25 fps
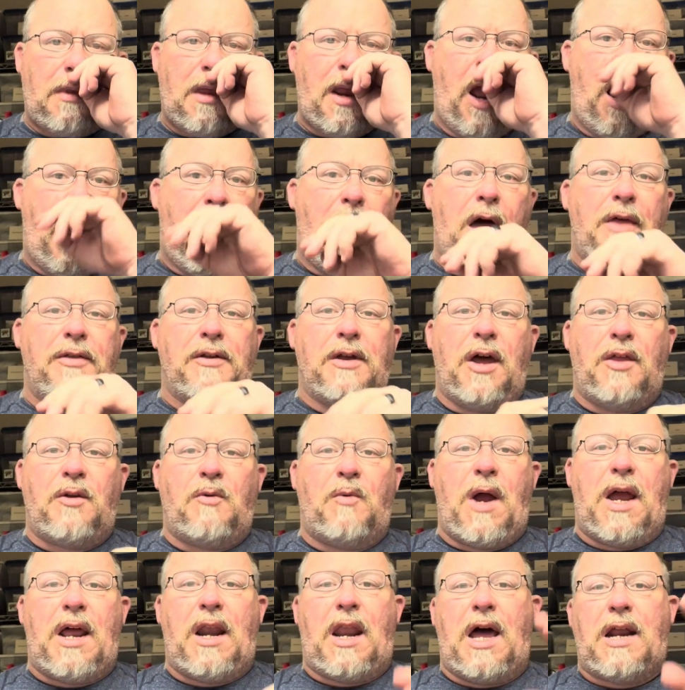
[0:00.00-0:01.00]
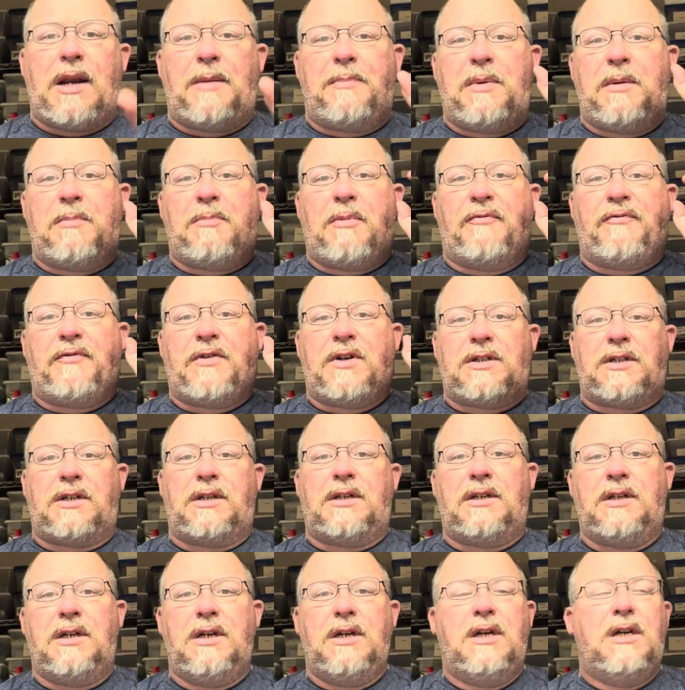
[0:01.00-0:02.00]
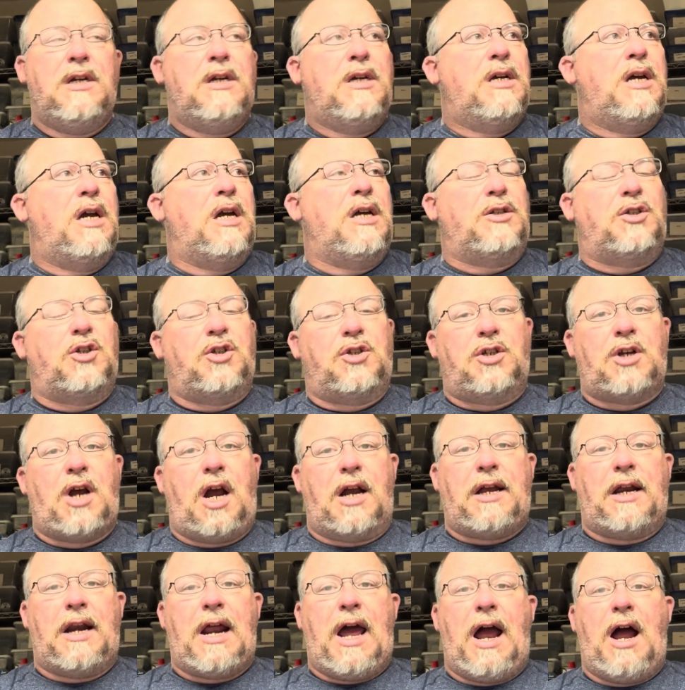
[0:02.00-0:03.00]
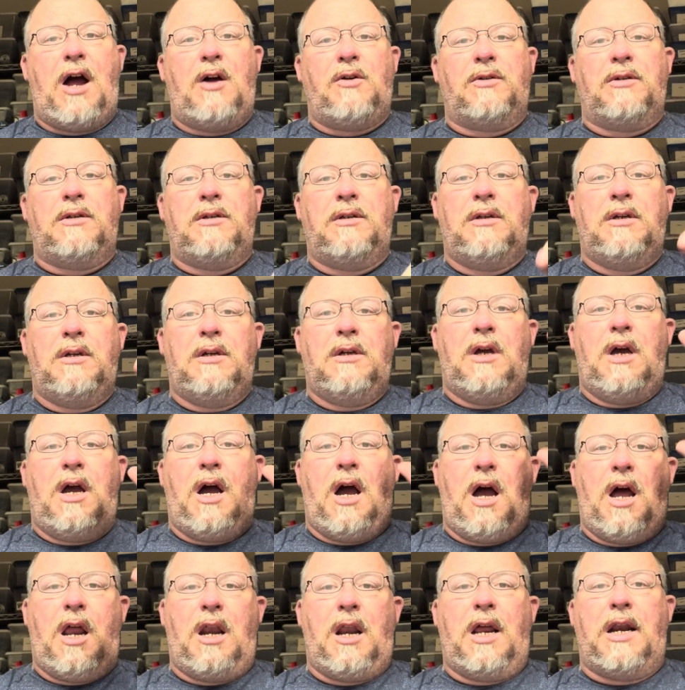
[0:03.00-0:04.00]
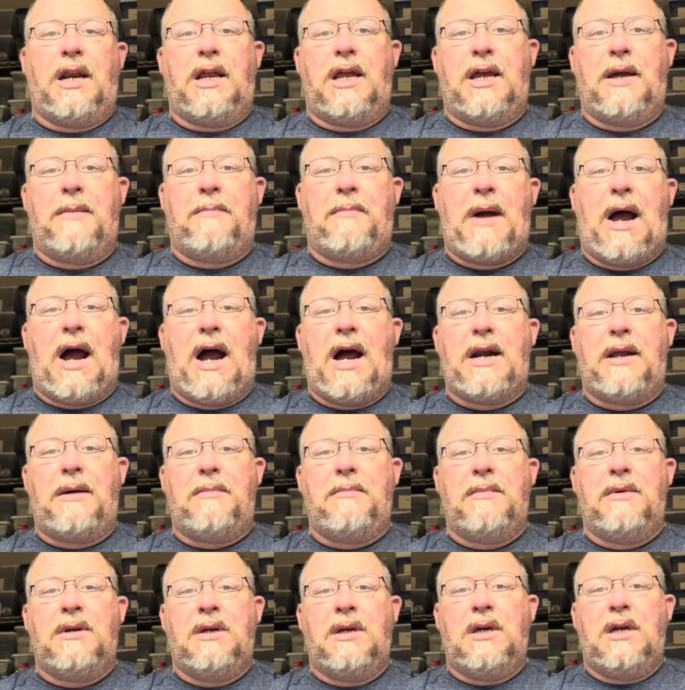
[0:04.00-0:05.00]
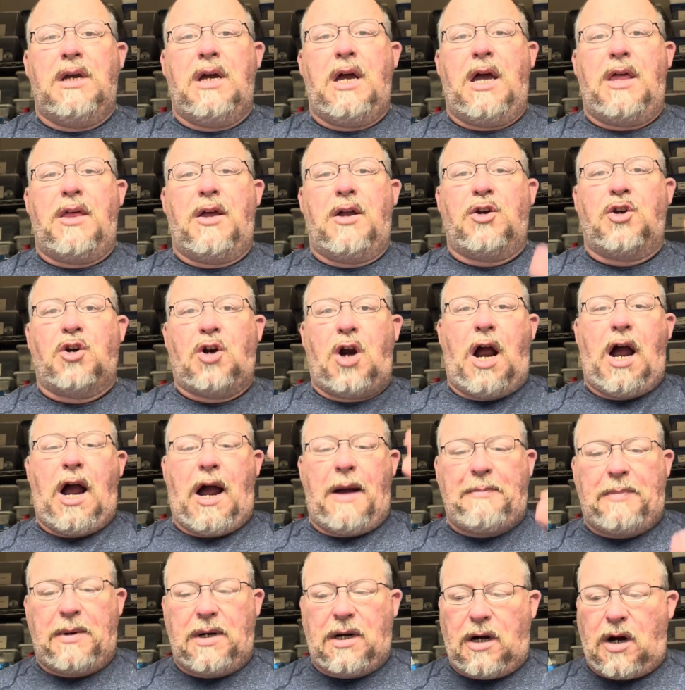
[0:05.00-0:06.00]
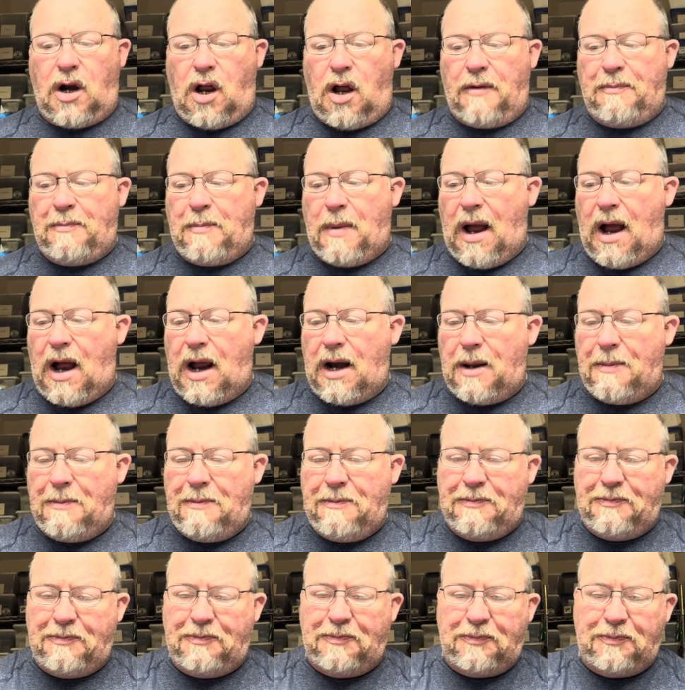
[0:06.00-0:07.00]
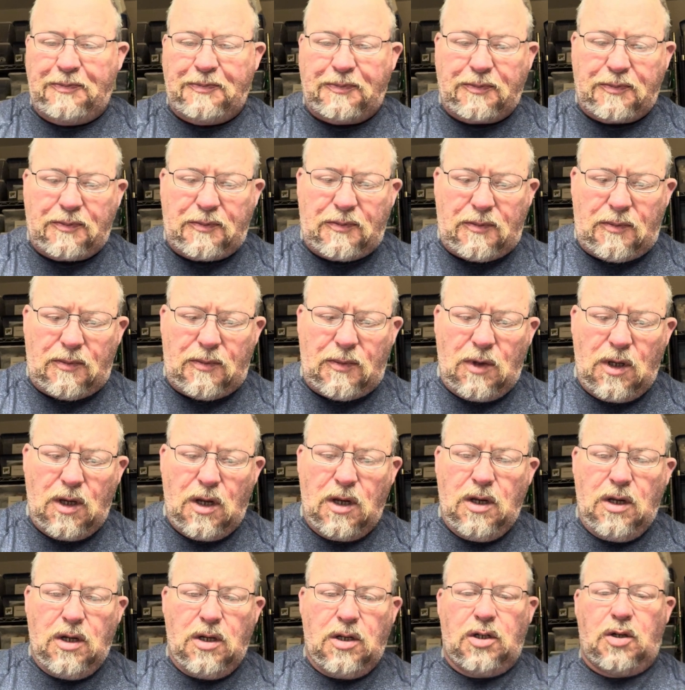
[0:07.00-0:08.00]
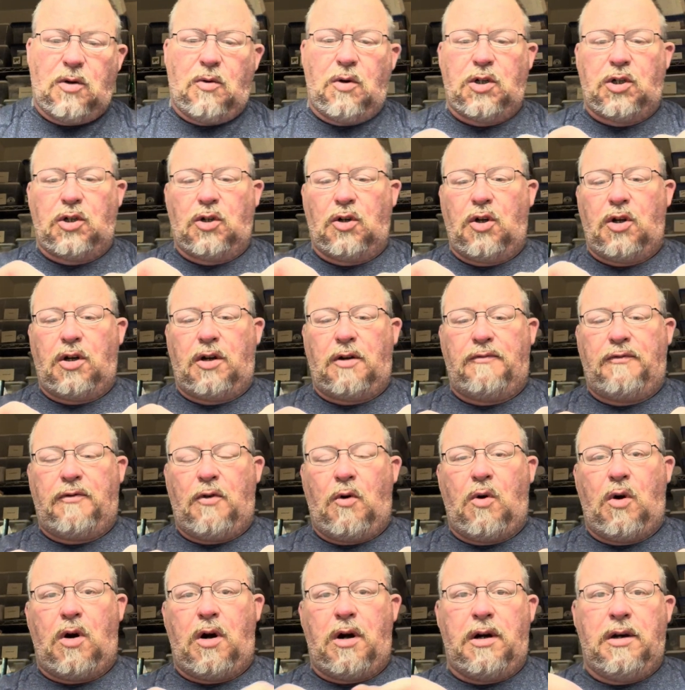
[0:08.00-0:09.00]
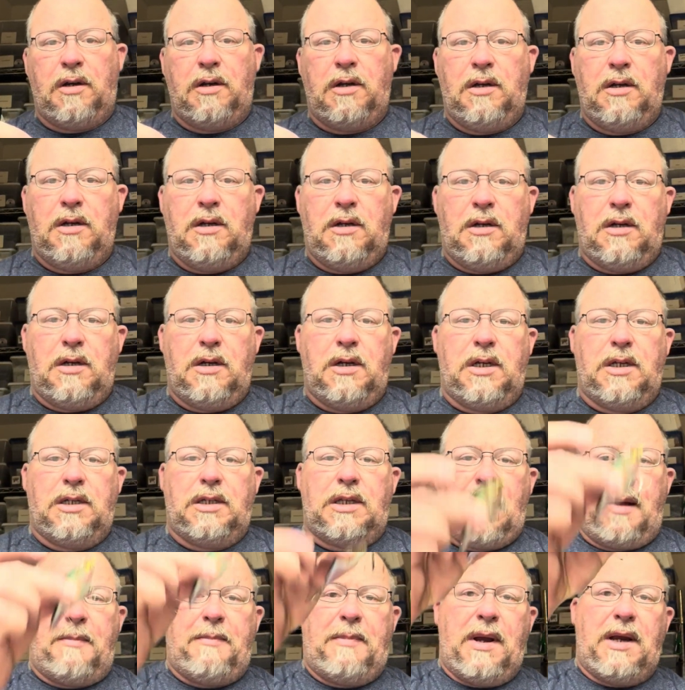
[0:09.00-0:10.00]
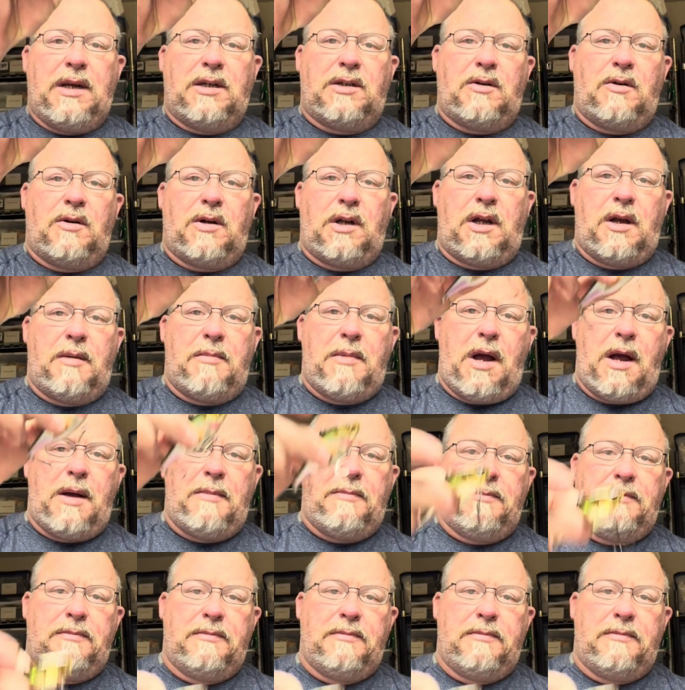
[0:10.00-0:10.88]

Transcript: The other way a lot of people fish it is you chuck it out, let it hit bottom, and then you're hopping it off bottom. So what you're looking for is that bait's going to come up.